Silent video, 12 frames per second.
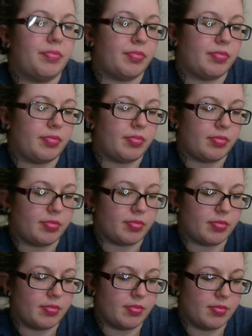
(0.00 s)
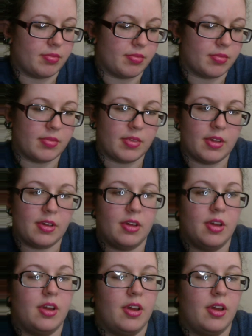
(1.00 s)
[no speech]